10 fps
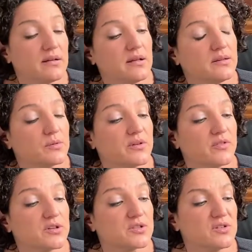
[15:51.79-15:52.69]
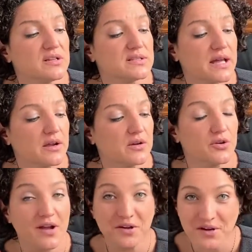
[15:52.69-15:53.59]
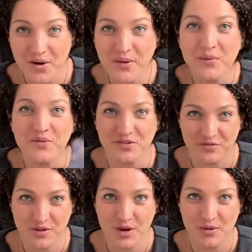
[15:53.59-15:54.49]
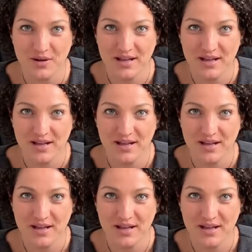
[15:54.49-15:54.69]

in the reversal is that you're not going with the flow.